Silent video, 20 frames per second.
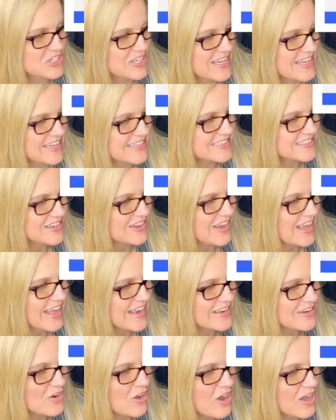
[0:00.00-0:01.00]
kit
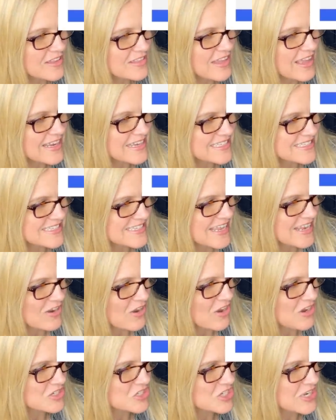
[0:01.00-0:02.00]
at an online estate
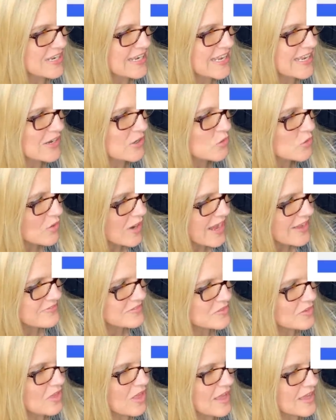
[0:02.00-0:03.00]
auction in a
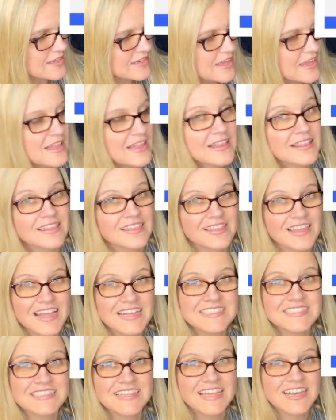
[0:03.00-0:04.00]
craft lot,
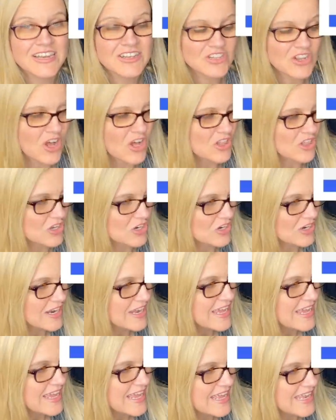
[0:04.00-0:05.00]
less than a dollar,
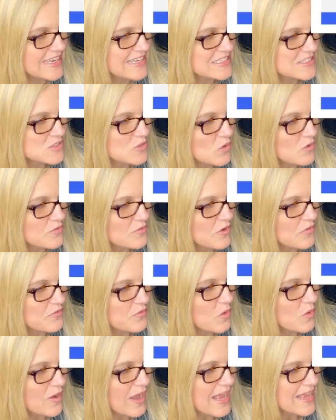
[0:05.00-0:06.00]
and it sold for
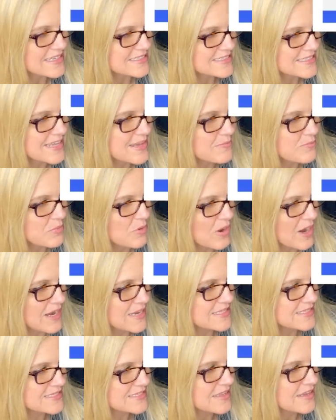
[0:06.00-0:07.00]
full asking
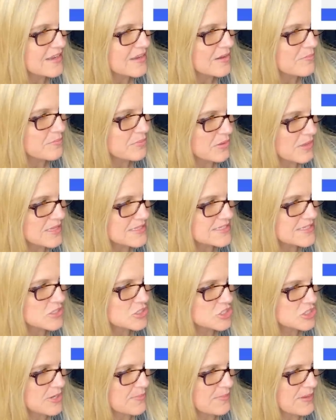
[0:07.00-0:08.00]
price plus
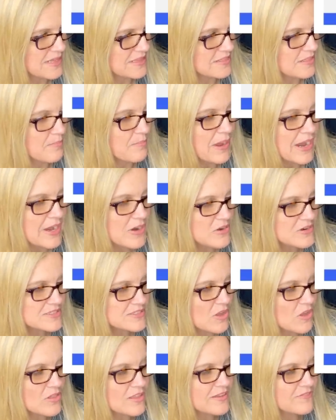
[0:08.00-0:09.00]
shipping. The buyer
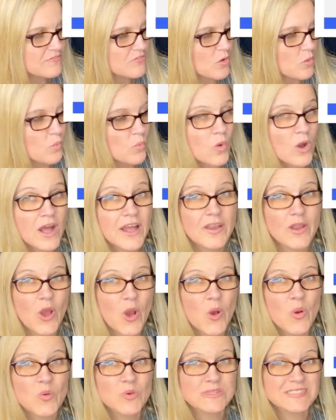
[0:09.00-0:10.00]
is all in for
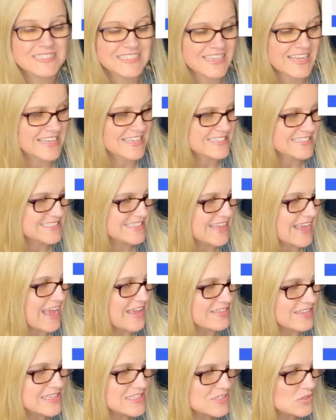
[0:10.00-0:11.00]
106.
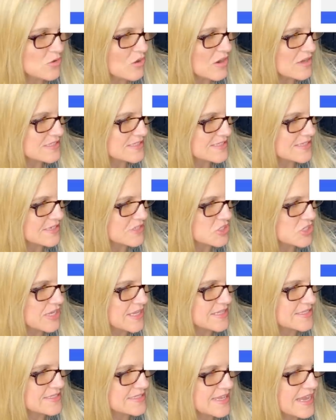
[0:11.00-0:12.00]
Yeah, these cross stitch
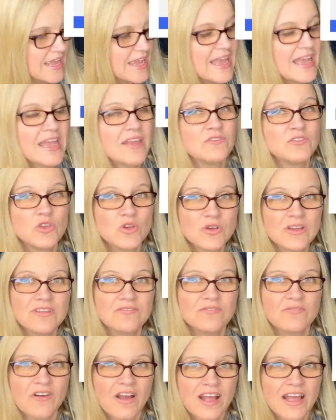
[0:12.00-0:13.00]
kits, if you
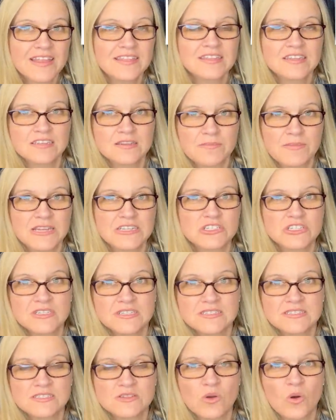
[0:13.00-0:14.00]
can find the
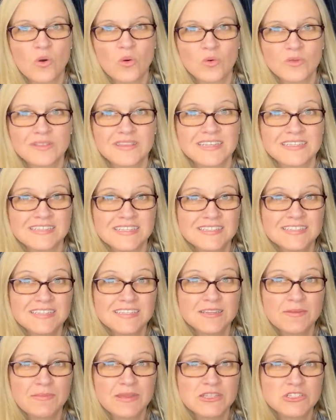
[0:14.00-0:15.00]
dimensions gold, this is a
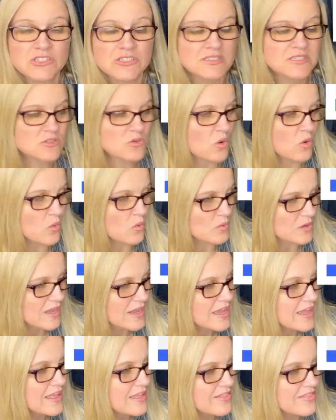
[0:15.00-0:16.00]
dimensions gold,
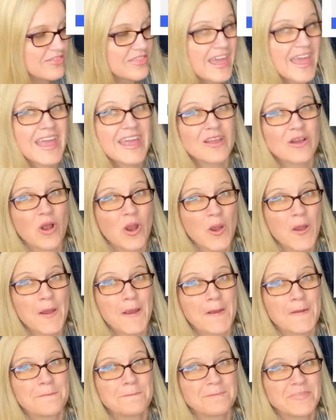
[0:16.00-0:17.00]
they
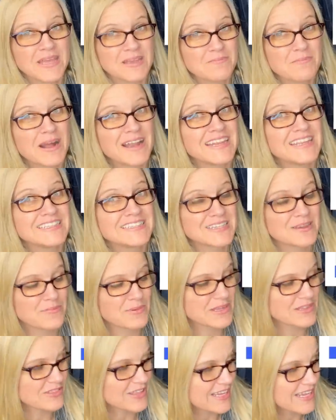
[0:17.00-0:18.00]
are big money
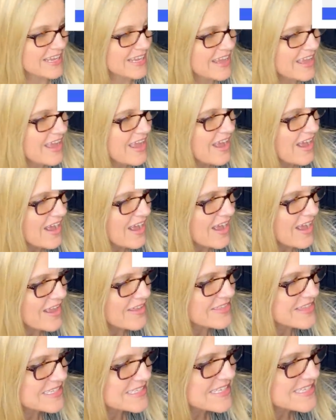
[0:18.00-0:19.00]
typically.
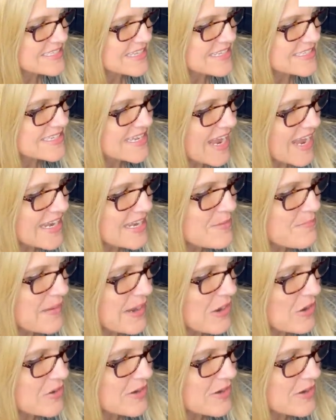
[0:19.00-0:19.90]
Uh, this is a teddy bear